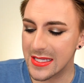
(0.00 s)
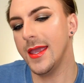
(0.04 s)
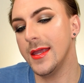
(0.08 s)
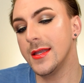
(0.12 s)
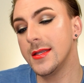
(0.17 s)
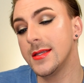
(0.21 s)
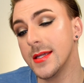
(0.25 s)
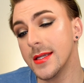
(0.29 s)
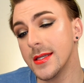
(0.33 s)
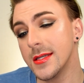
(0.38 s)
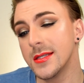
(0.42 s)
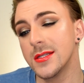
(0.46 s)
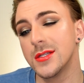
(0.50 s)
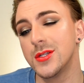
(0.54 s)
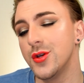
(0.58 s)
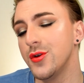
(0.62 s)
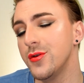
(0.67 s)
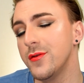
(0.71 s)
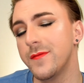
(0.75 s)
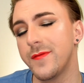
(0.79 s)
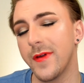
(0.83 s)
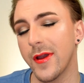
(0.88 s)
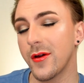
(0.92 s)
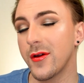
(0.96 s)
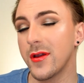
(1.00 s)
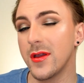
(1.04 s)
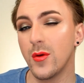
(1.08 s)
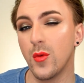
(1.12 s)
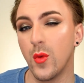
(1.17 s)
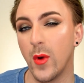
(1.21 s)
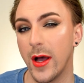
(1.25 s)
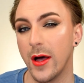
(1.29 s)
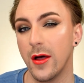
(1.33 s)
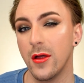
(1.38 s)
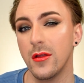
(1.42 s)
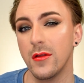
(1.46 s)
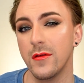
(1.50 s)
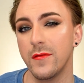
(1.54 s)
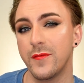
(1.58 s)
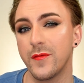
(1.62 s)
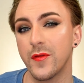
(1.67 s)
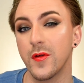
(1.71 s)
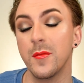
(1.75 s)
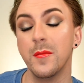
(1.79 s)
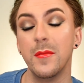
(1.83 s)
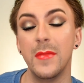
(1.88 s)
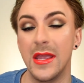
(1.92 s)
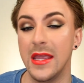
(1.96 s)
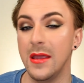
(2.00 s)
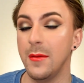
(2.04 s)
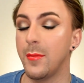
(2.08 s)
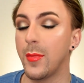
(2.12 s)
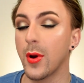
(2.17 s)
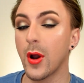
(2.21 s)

It didn't do very well for me